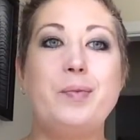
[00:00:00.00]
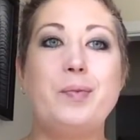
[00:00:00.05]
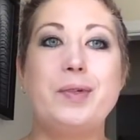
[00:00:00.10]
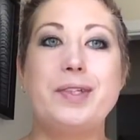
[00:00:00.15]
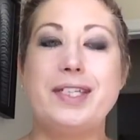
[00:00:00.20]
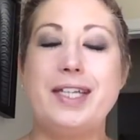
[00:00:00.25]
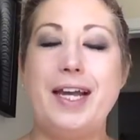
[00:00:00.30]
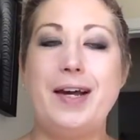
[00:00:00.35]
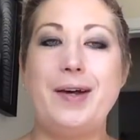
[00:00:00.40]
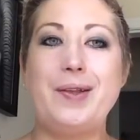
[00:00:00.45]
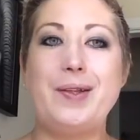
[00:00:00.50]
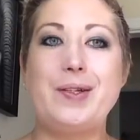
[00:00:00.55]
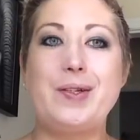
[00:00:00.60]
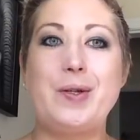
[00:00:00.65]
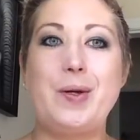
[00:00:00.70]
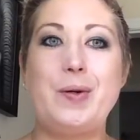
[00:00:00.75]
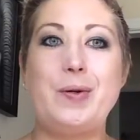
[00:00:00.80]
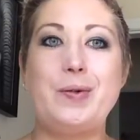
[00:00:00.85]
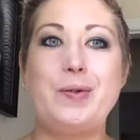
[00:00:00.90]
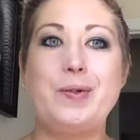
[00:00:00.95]
We'll see how this
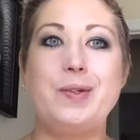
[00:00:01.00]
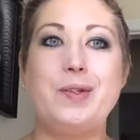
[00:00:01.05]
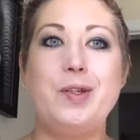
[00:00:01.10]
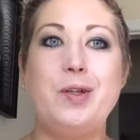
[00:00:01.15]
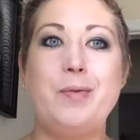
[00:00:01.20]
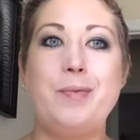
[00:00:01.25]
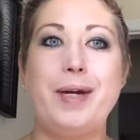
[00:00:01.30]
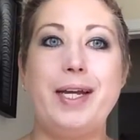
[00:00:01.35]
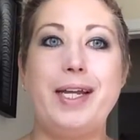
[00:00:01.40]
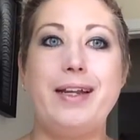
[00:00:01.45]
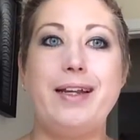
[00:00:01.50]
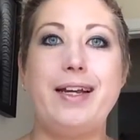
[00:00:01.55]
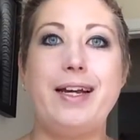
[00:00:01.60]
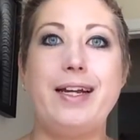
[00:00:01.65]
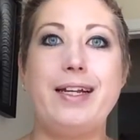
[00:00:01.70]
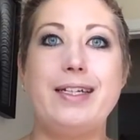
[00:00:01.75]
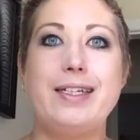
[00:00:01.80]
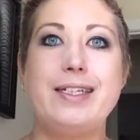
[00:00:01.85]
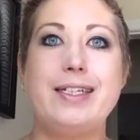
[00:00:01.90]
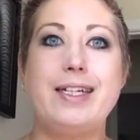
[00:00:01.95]
goes. You might
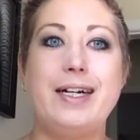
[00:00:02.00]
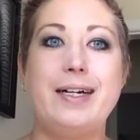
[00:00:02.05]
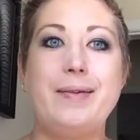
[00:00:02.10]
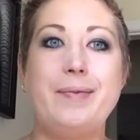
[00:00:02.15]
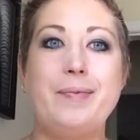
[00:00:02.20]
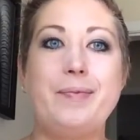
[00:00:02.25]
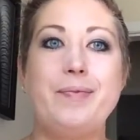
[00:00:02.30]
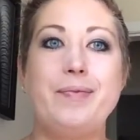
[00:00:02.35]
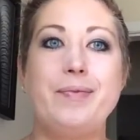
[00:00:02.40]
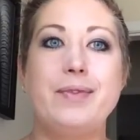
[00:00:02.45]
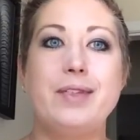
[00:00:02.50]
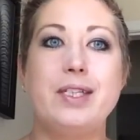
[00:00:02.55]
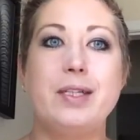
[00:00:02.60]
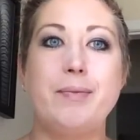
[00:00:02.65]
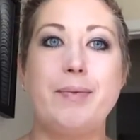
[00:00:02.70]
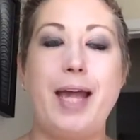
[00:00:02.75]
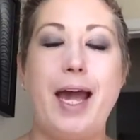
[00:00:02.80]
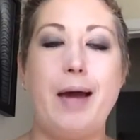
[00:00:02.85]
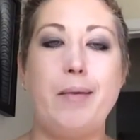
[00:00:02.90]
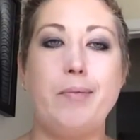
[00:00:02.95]
get
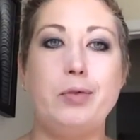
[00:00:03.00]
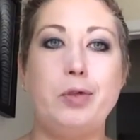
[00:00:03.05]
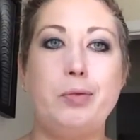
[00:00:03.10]
some cat